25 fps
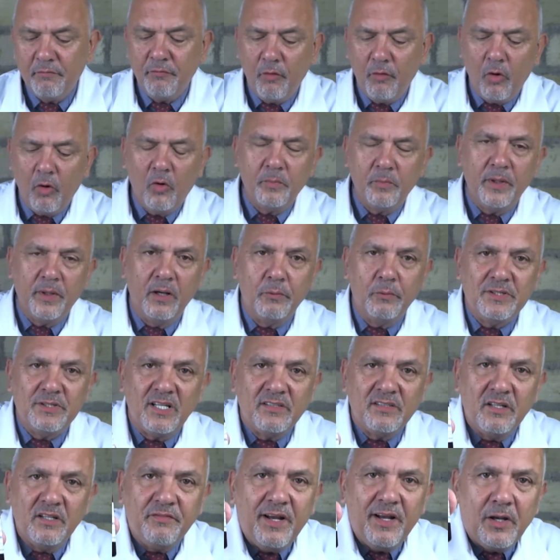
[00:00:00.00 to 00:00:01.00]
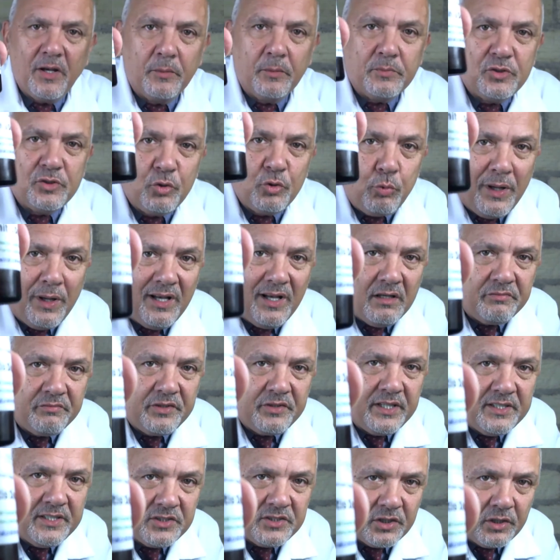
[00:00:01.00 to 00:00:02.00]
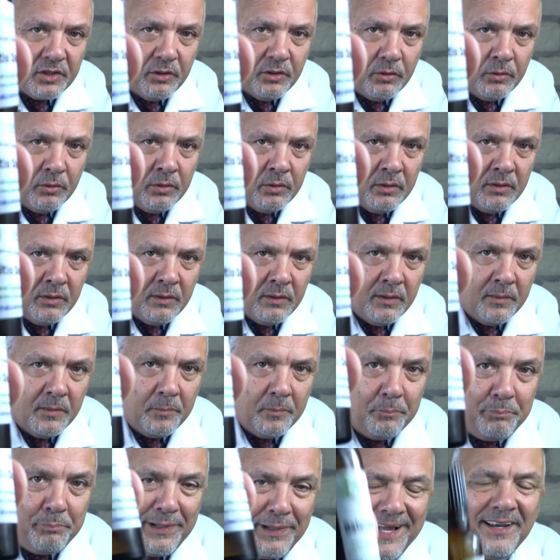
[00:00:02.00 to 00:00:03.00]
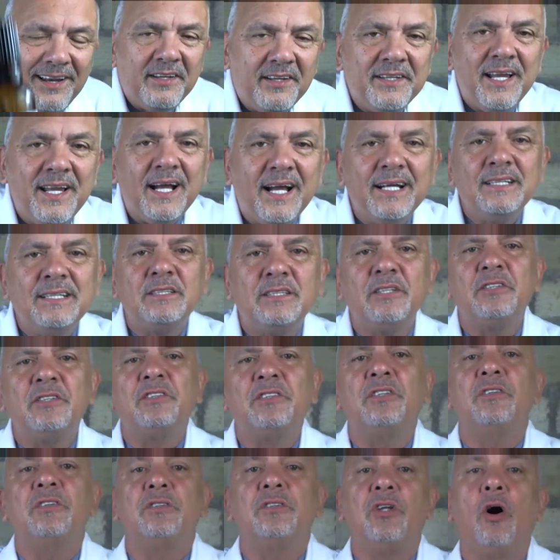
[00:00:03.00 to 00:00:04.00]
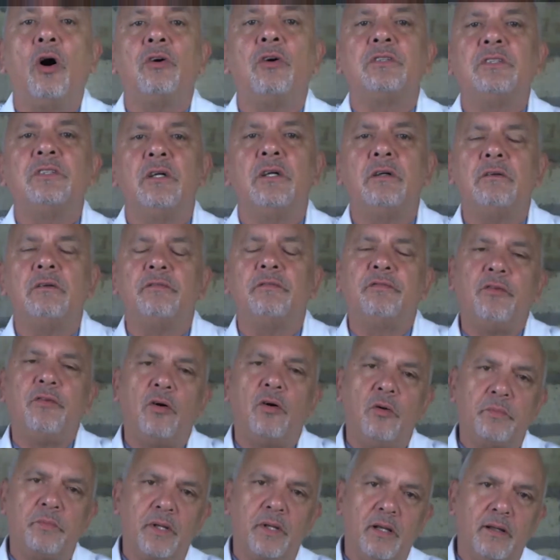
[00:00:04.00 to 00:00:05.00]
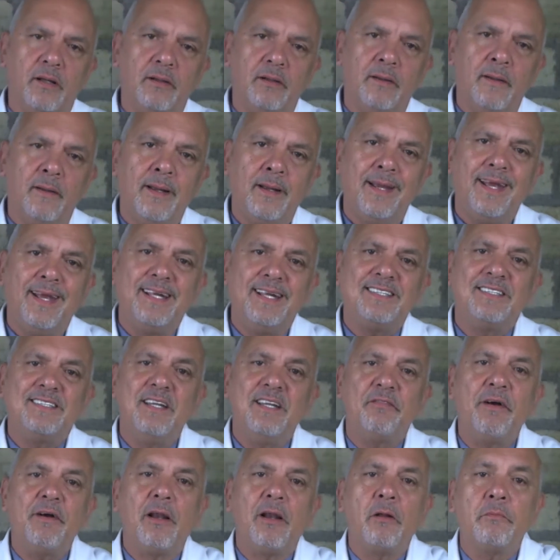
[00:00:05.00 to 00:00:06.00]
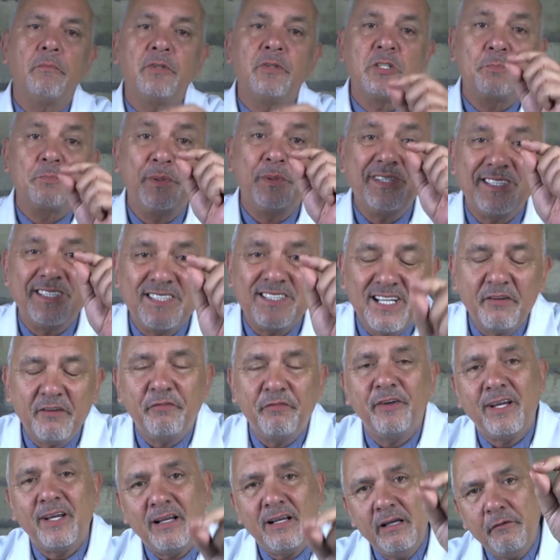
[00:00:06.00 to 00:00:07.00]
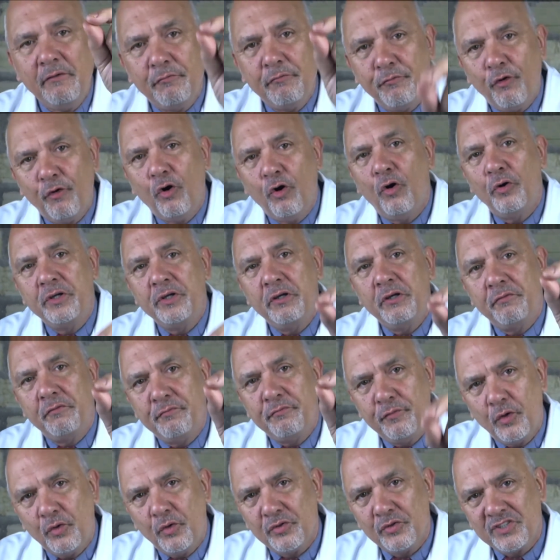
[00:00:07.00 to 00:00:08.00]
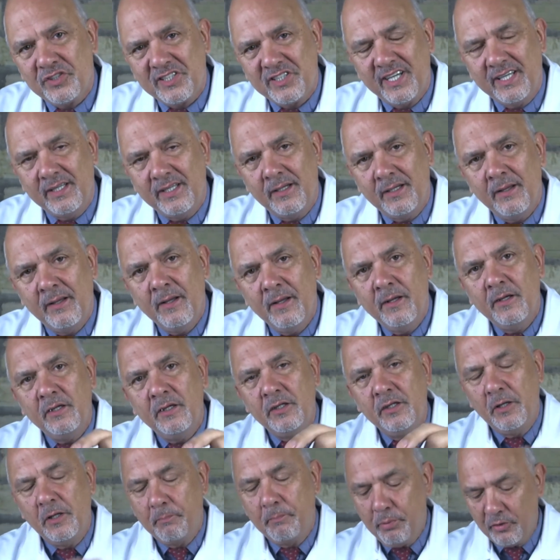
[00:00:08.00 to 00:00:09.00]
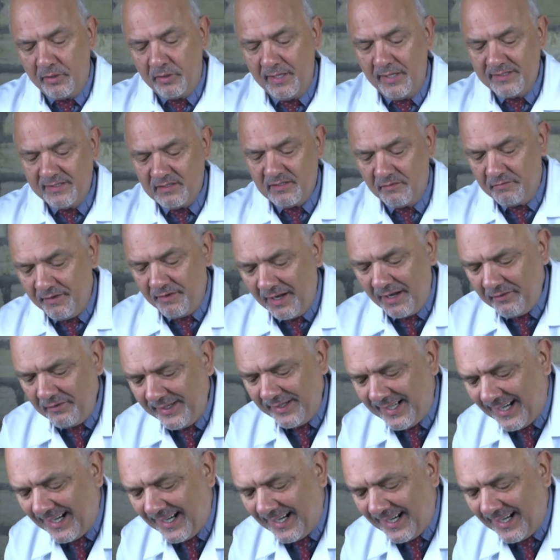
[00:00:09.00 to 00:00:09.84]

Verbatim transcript: formula, which I developed 12 years ago, Balanitis Doctor Formula, it's developed specifically for your foreskin. You put it, it's a very